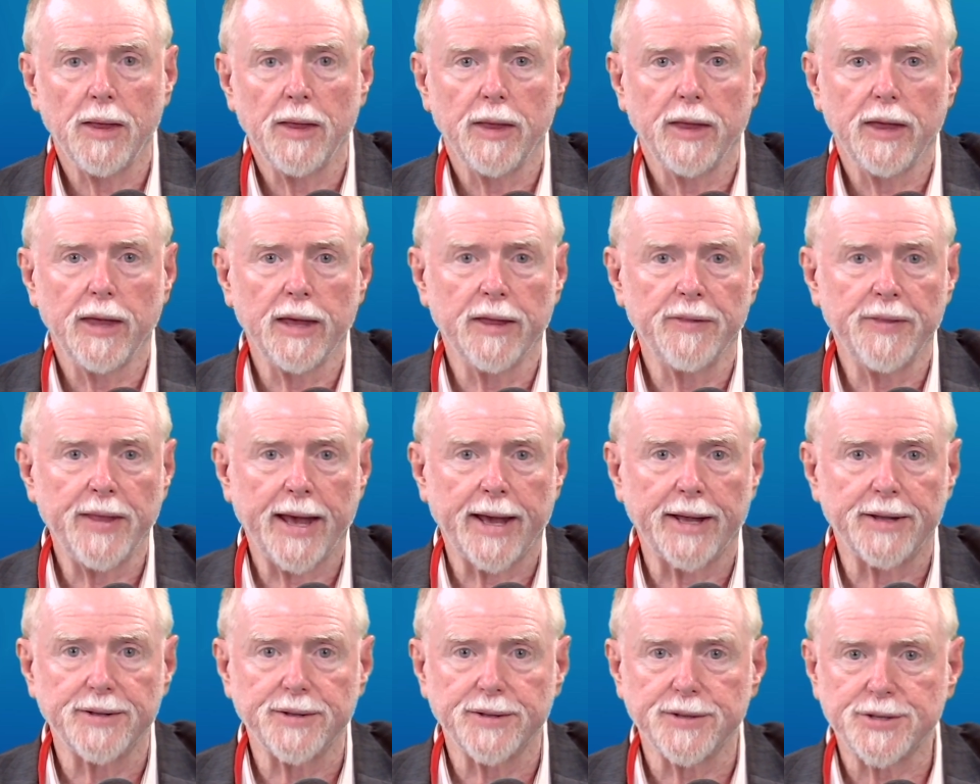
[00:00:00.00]
in
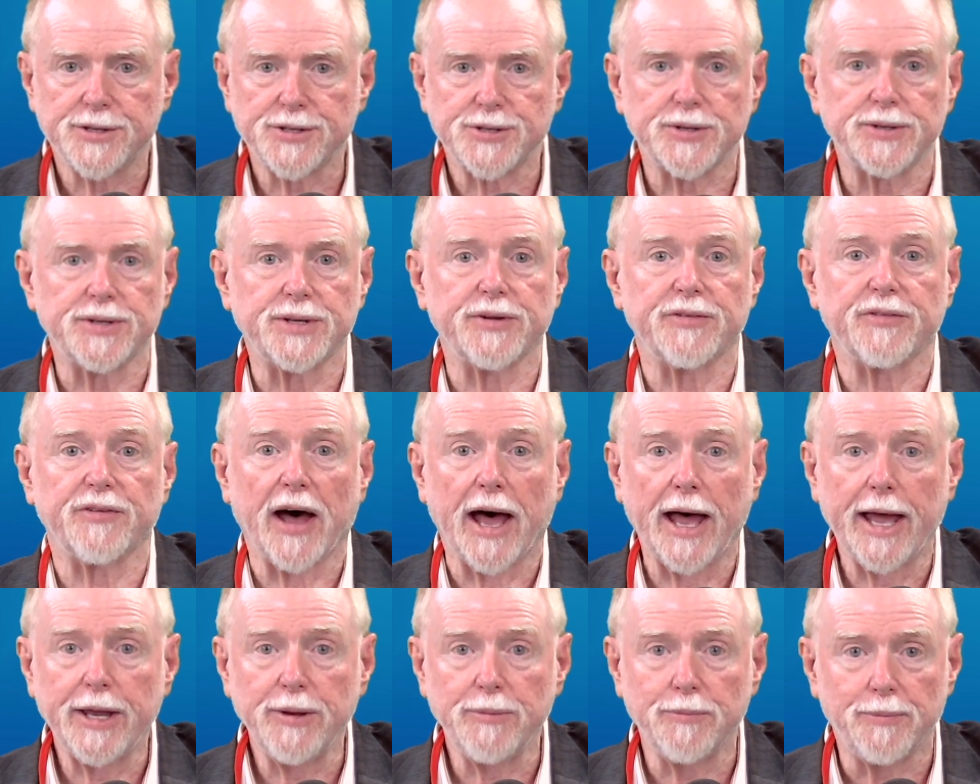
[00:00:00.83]
that
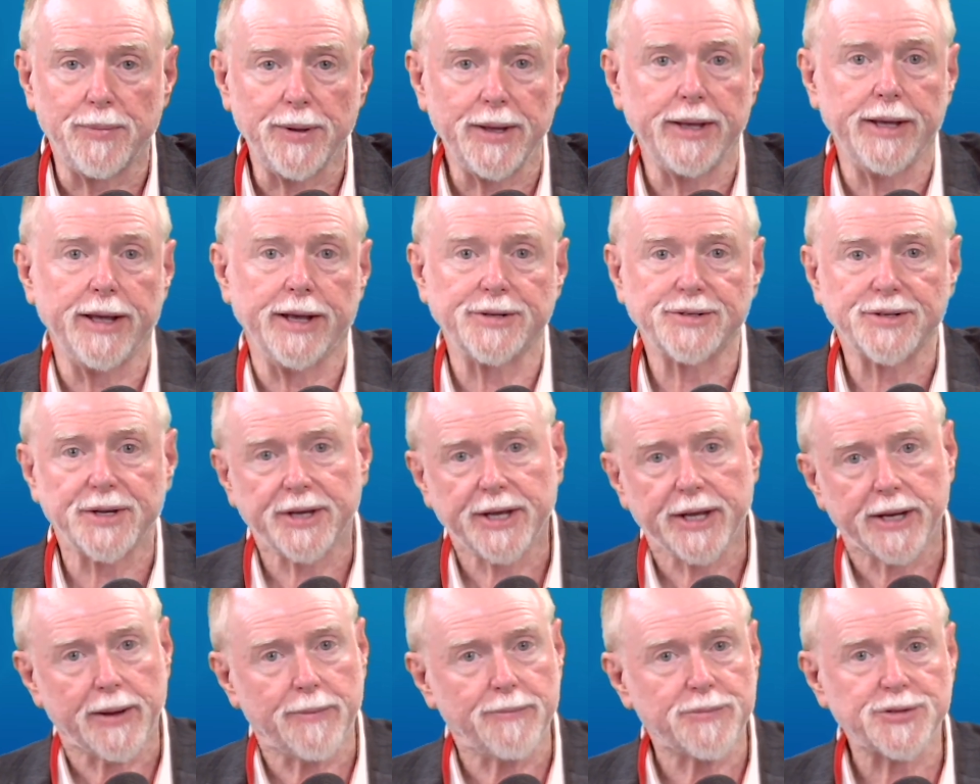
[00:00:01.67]
divine beings, and
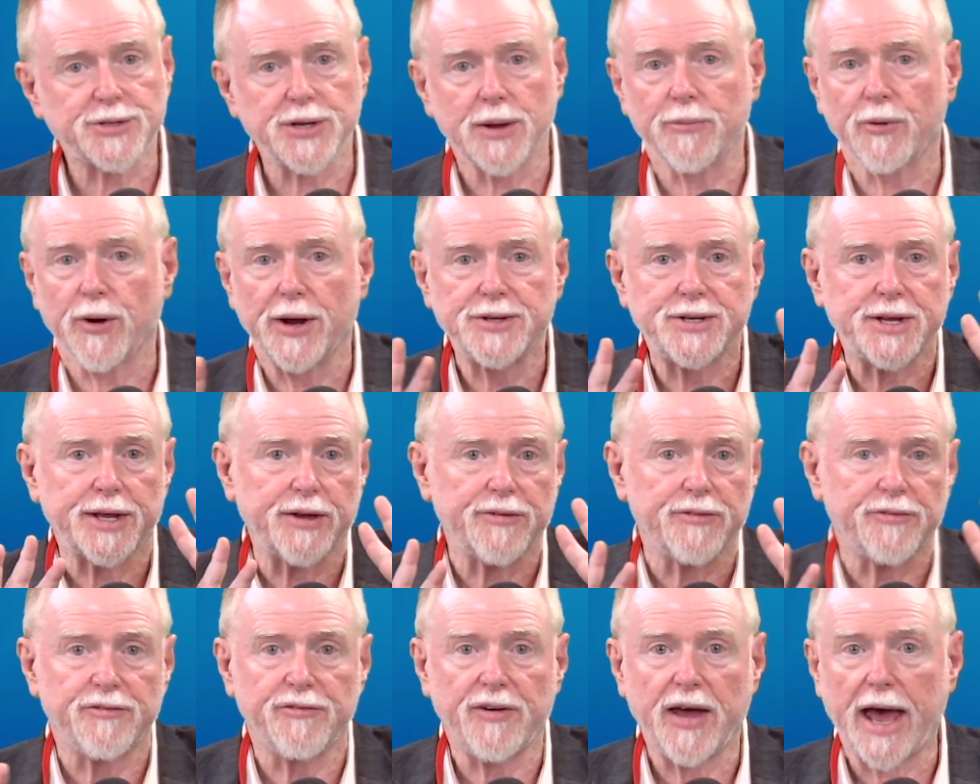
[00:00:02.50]
again, I'm summarizing a
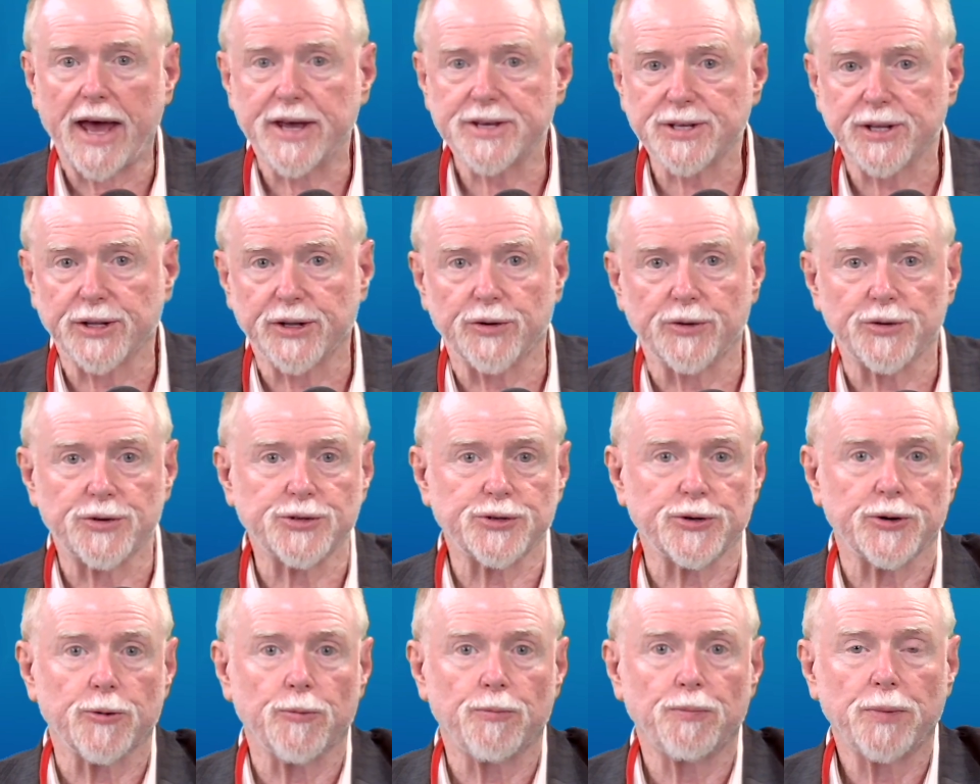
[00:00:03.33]
vast
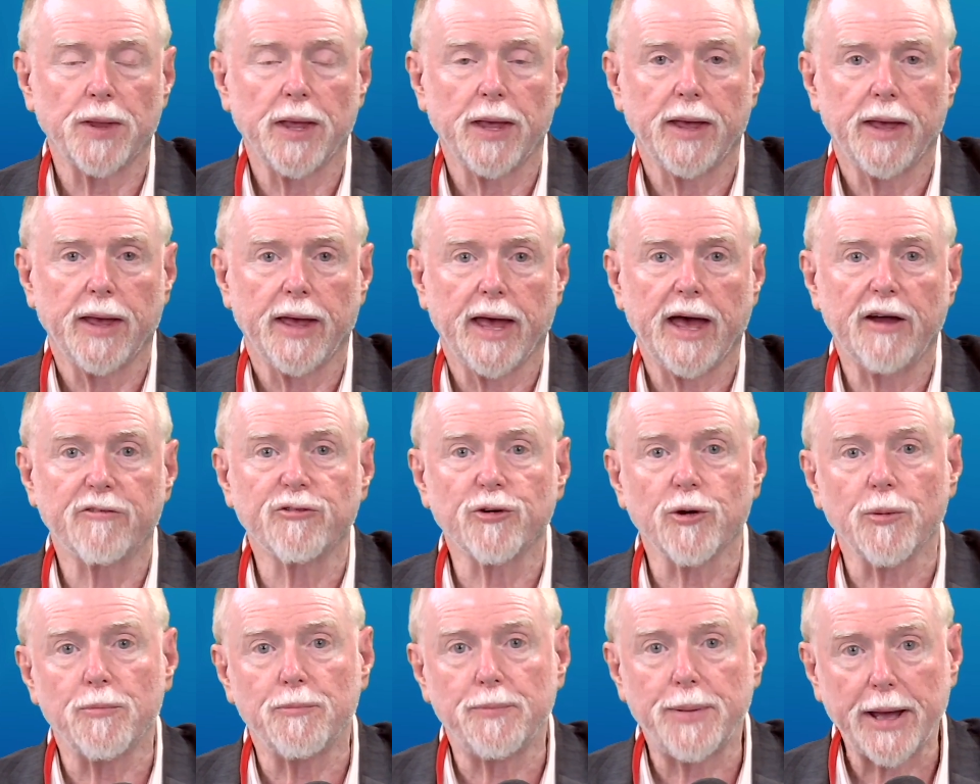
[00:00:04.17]
literature, have
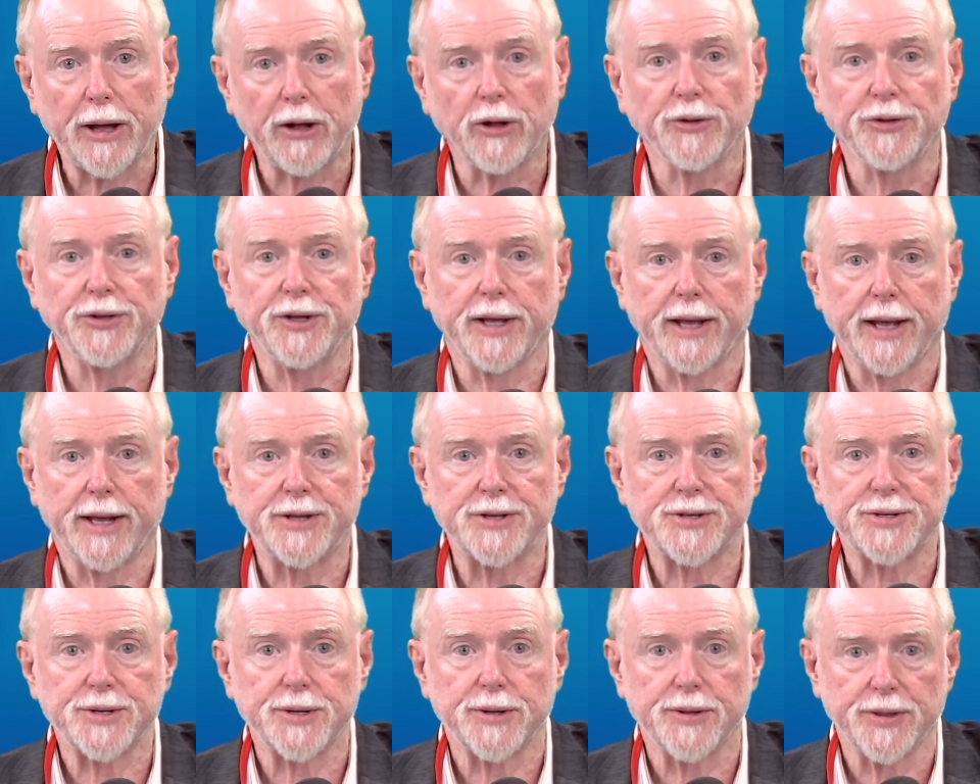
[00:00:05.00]
rebelled
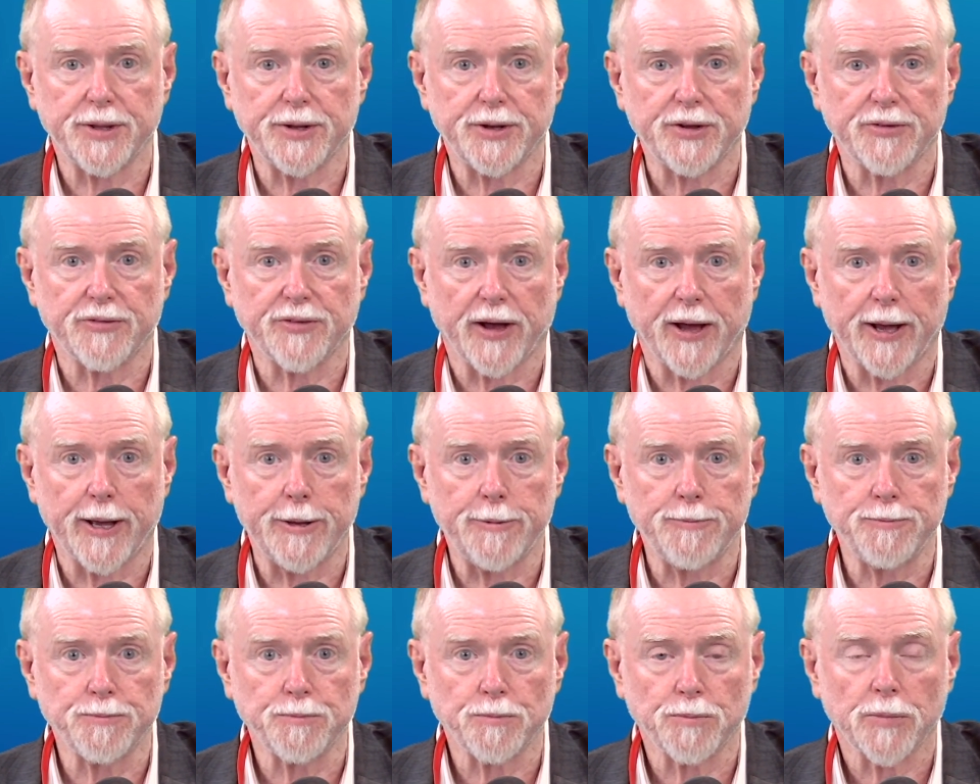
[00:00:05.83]
against the
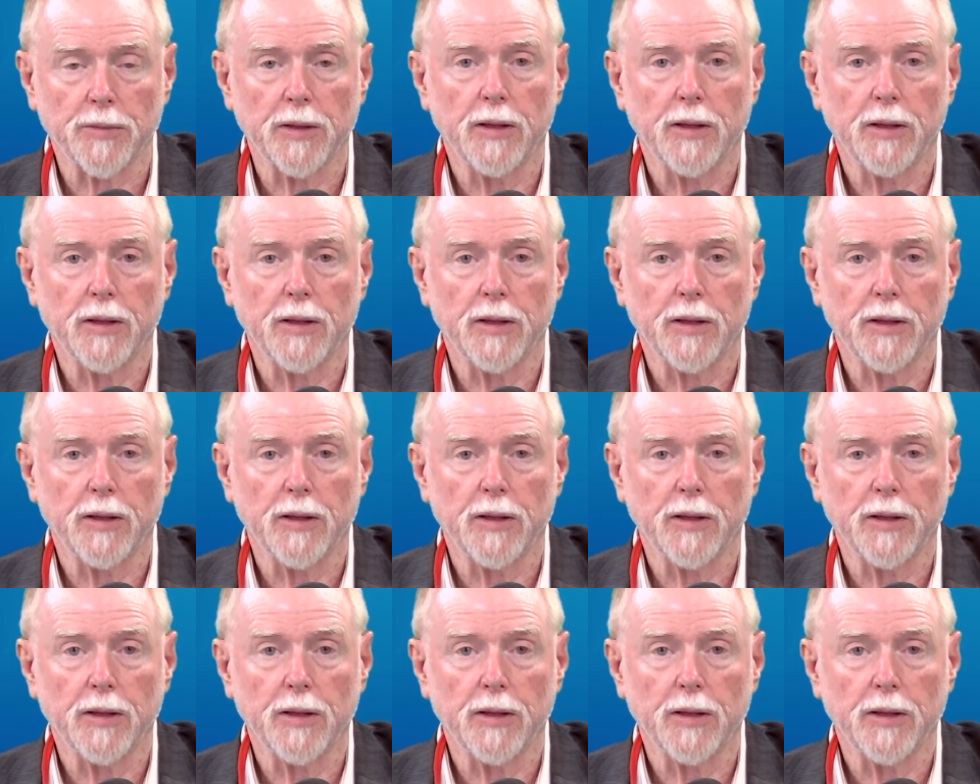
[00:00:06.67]
divine.